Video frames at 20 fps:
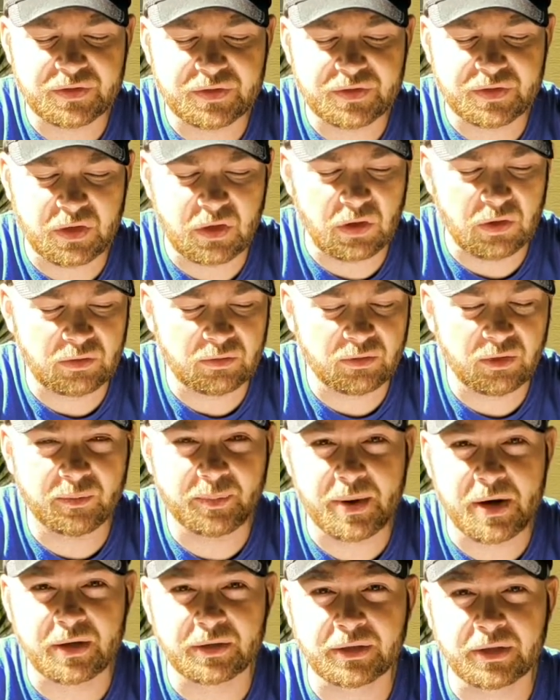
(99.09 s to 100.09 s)
So
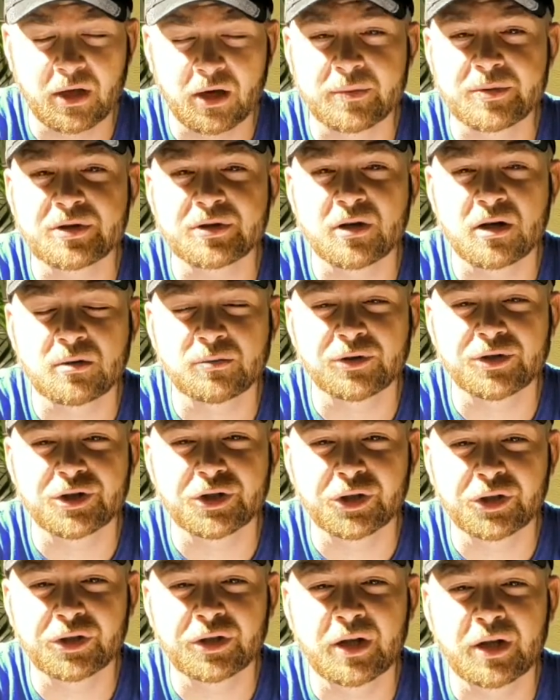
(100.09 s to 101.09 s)
apparently Arms and Armor is
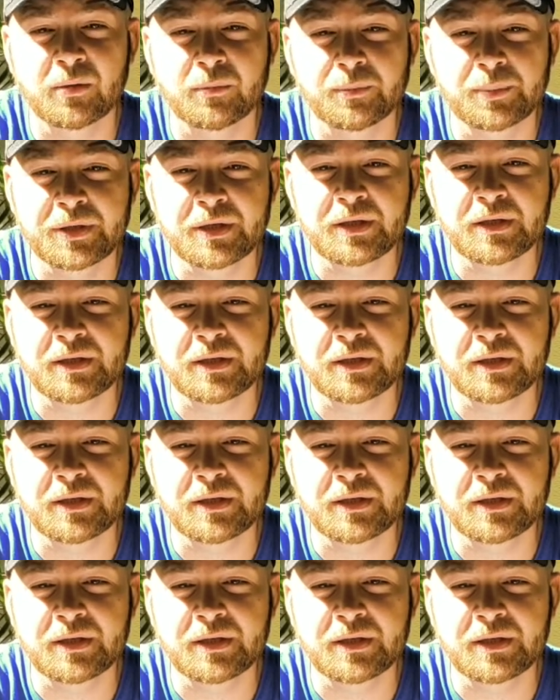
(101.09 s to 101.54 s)
a good company.